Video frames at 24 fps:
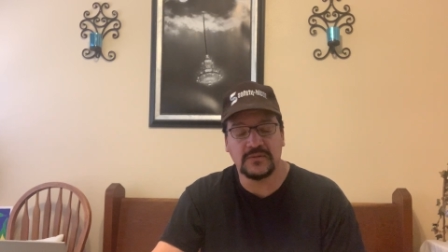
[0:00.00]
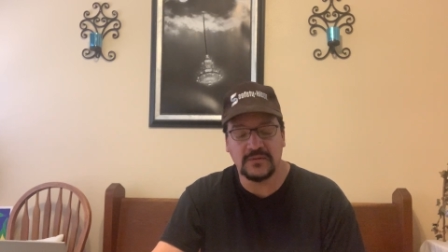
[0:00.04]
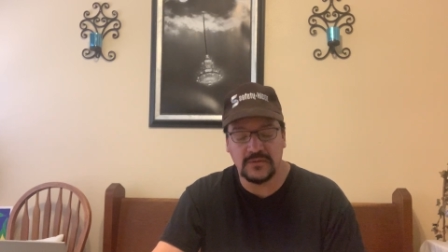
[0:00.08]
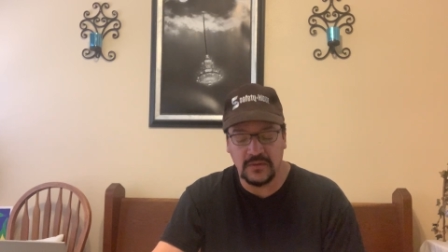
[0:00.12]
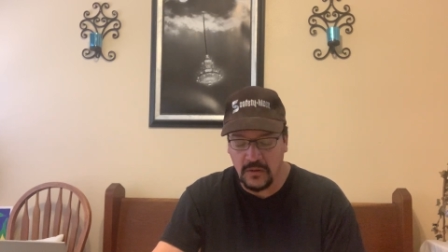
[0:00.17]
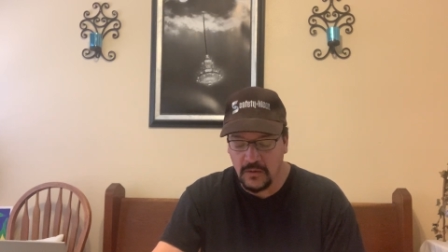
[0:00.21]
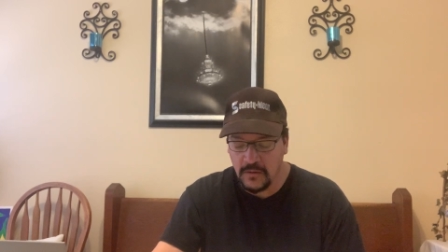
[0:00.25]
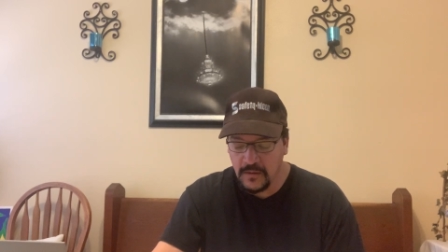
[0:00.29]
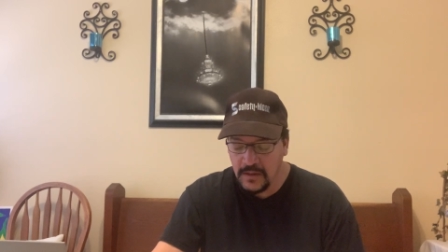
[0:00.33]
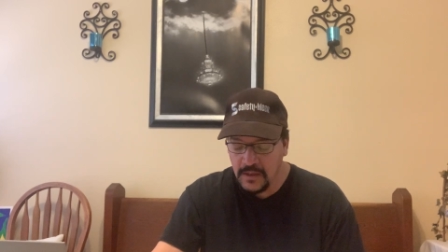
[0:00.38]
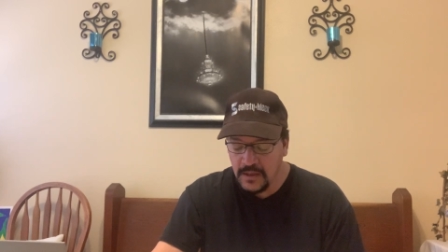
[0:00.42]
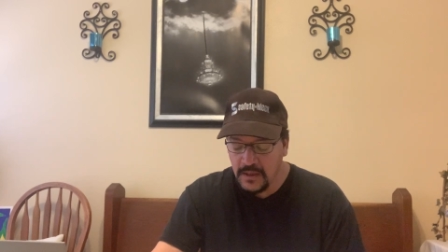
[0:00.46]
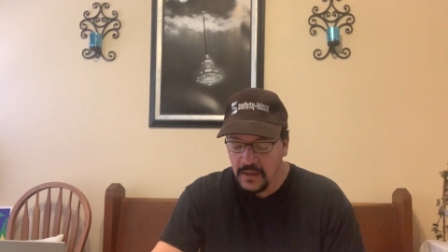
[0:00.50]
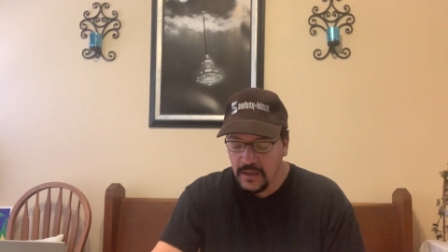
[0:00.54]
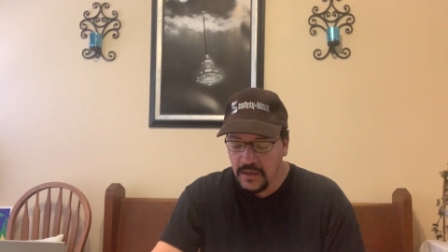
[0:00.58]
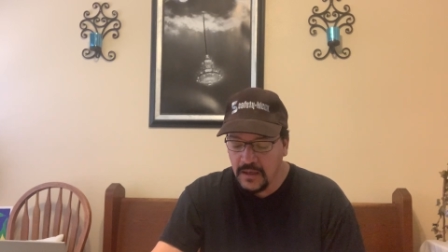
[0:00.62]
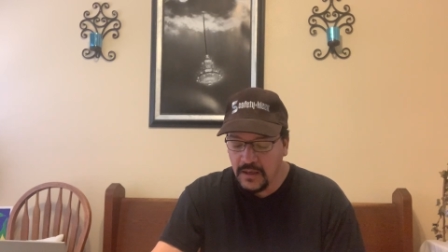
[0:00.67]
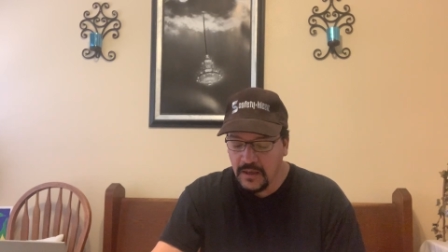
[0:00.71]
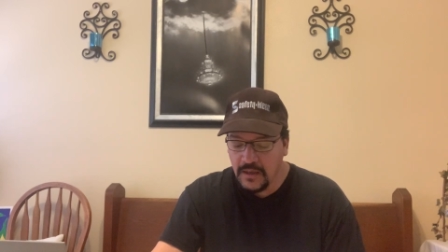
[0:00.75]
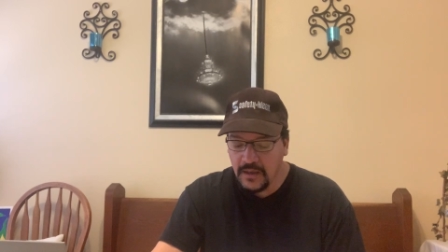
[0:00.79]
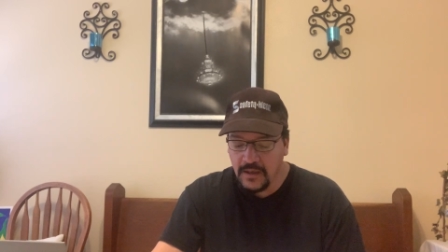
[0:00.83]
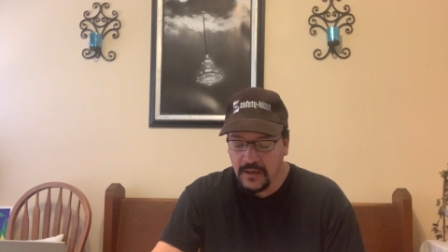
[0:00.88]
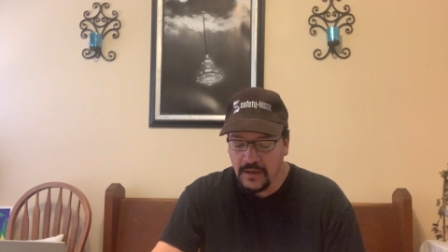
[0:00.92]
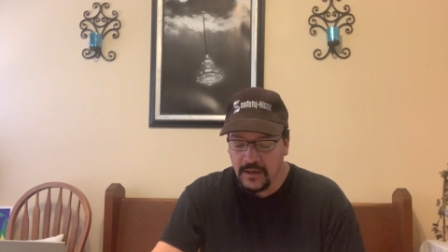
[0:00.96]
So
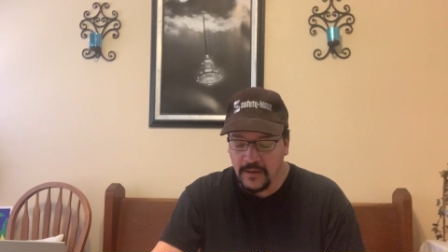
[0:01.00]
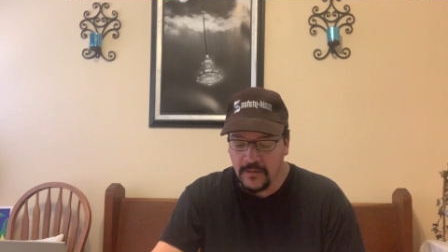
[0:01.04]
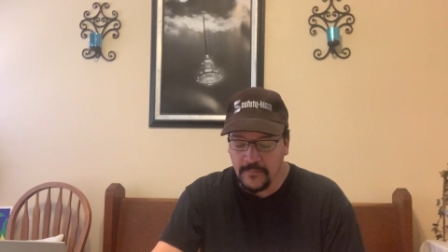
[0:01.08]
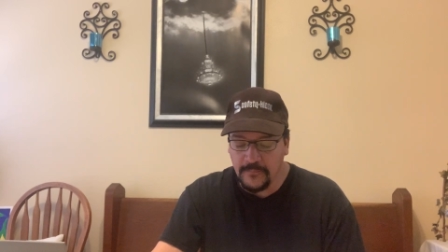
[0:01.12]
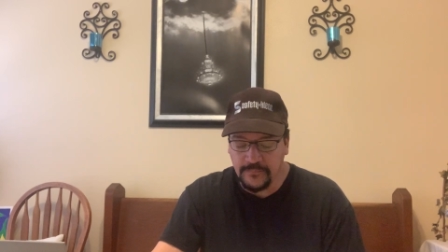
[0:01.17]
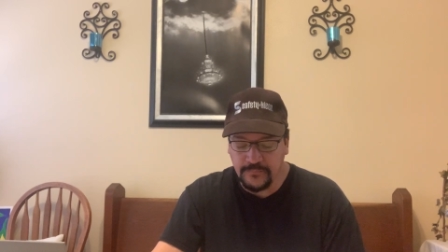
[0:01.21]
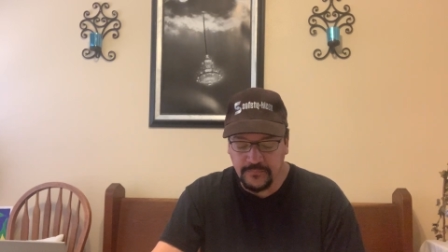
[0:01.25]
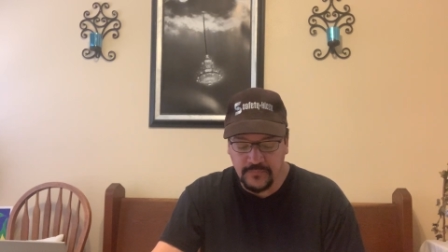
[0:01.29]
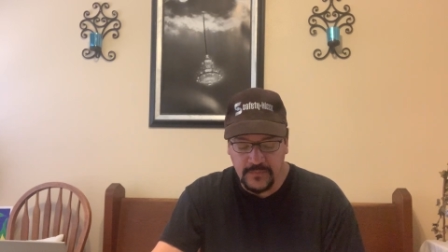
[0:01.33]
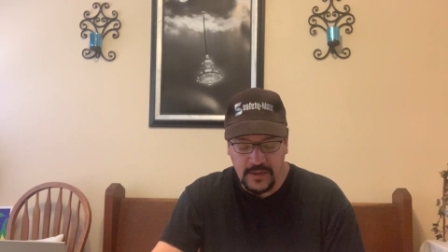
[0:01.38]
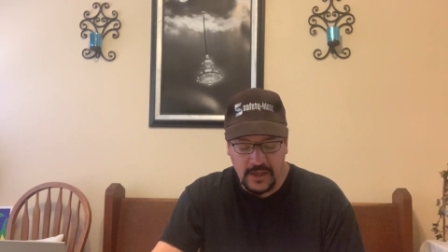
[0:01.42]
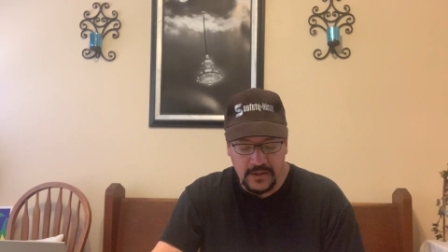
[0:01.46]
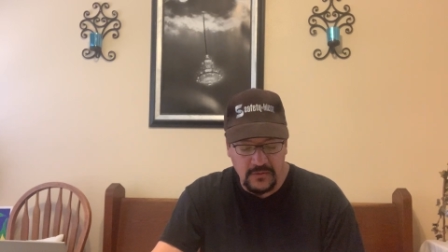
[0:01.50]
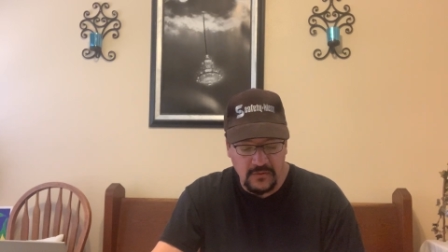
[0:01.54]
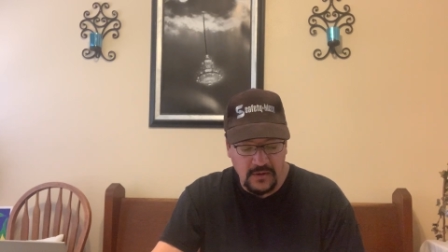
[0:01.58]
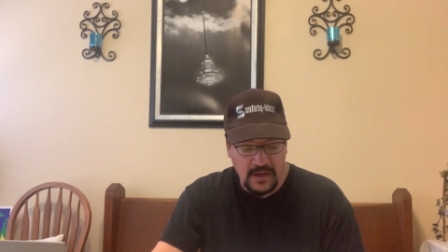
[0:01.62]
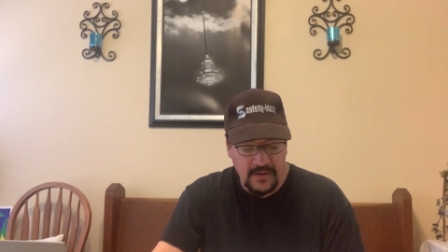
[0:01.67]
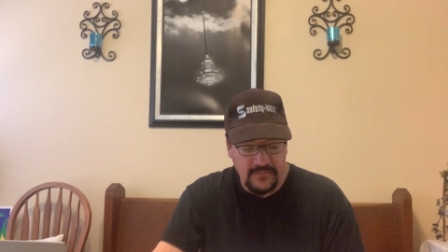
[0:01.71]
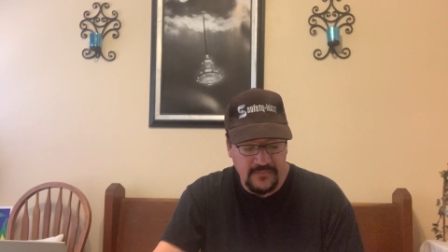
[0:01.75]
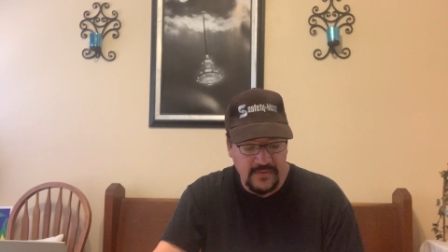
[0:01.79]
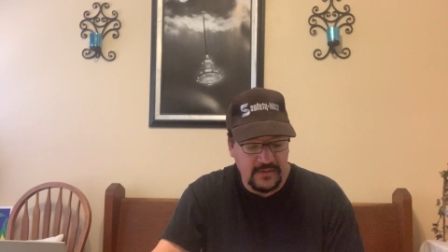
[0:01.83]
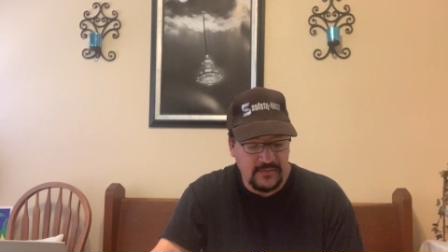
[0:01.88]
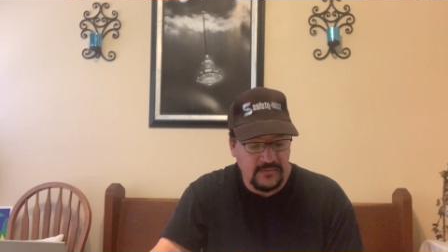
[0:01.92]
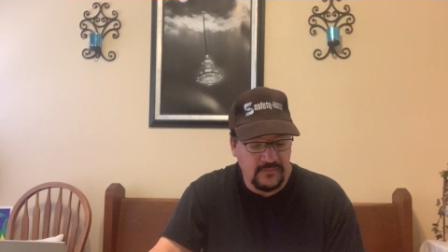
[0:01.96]
I know
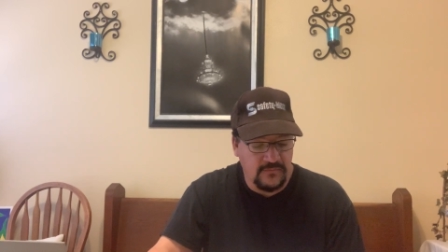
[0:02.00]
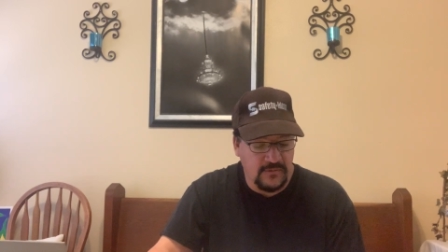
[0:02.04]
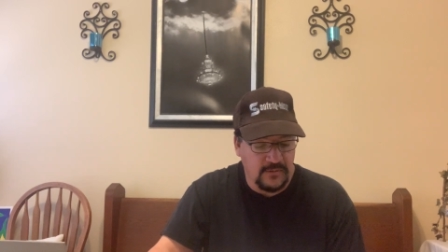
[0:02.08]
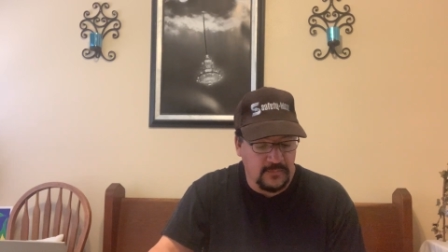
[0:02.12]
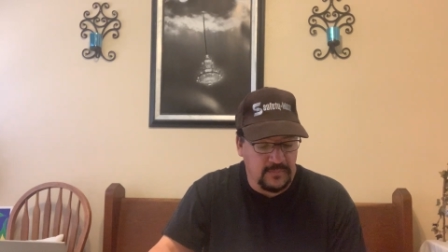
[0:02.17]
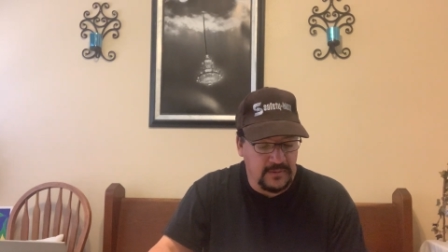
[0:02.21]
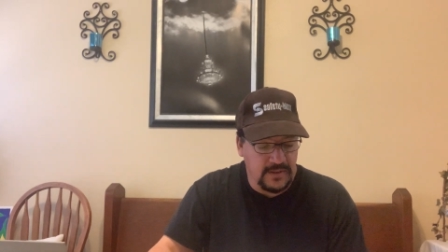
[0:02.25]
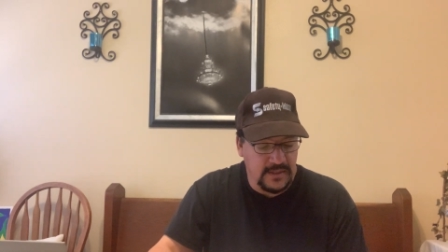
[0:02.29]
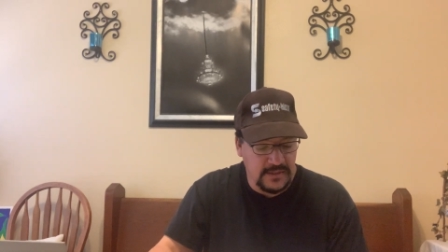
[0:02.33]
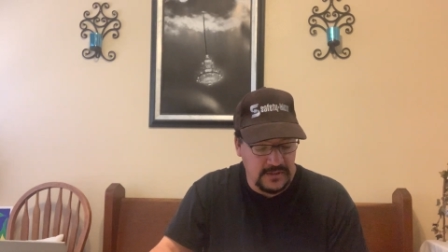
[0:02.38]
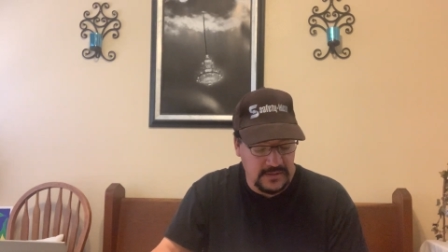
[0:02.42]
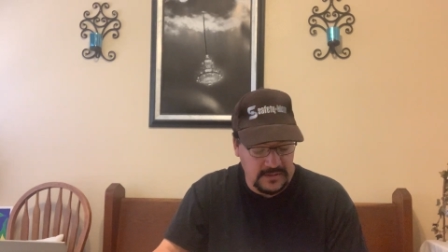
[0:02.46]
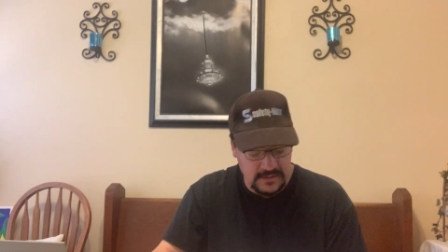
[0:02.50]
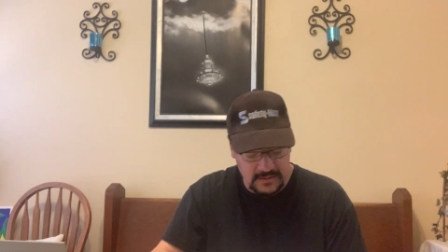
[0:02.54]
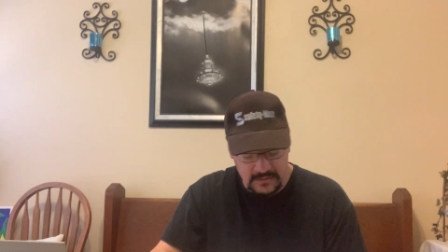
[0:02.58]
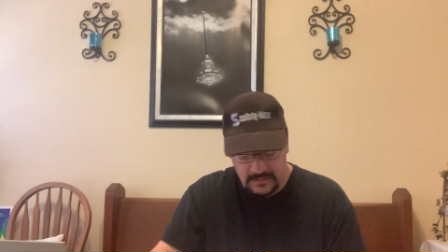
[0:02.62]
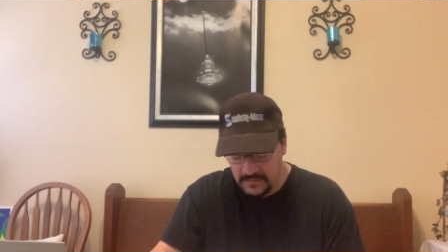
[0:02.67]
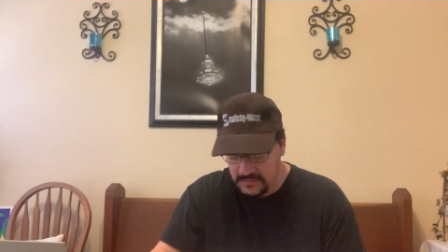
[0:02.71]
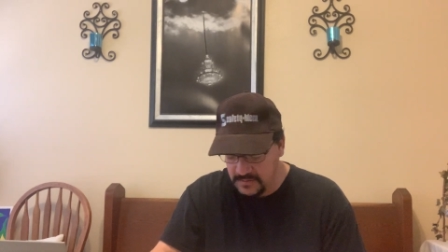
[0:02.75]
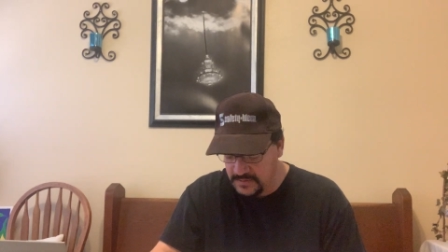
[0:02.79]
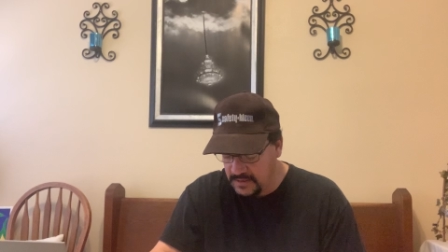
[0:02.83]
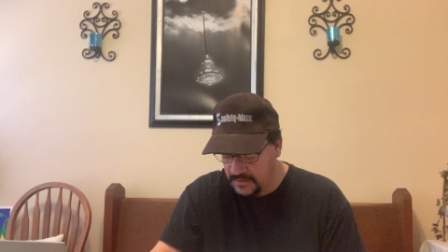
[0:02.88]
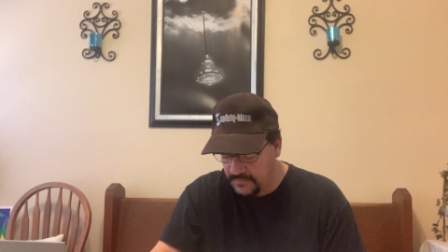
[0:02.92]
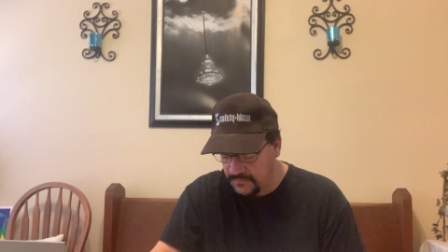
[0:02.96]
I've had replaced
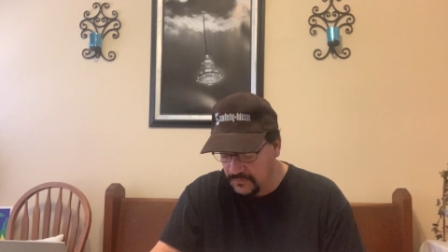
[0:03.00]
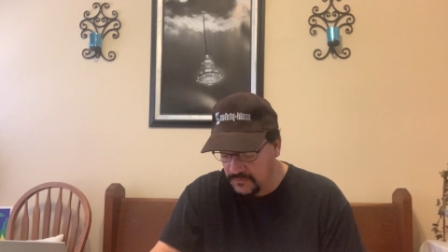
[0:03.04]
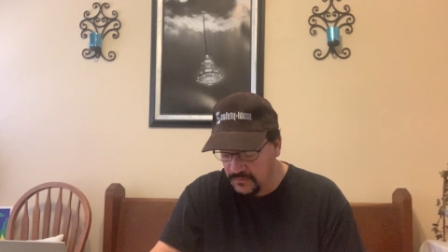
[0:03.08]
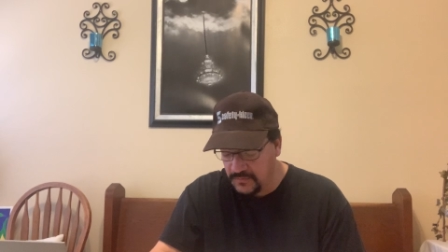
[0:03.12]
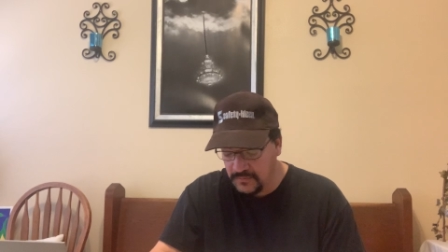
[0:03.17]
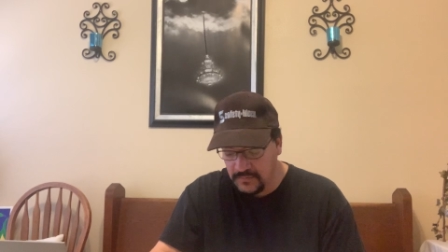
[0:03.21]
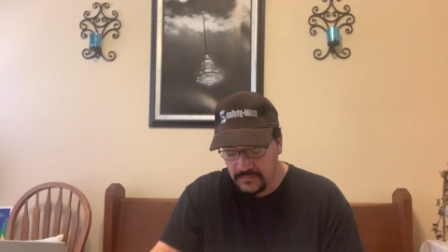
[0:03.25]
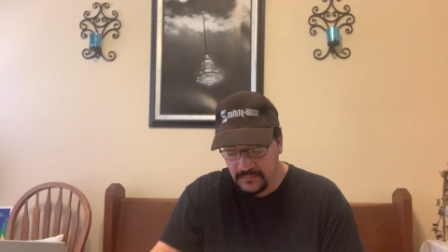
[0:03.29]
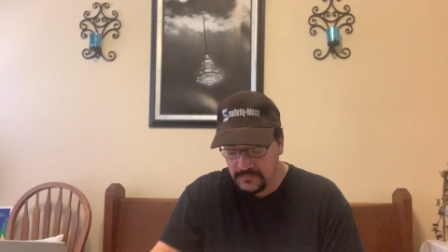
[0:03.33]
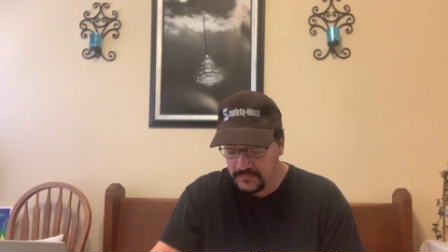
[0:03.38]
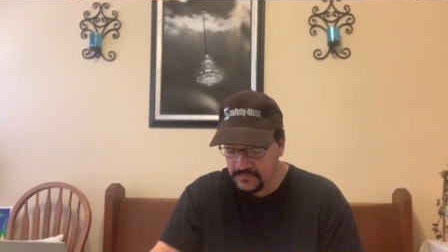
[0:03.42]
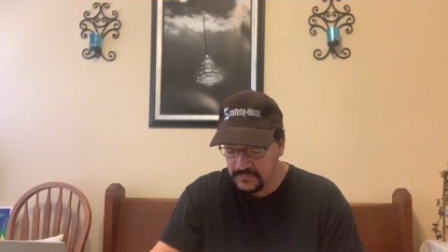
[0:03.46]
several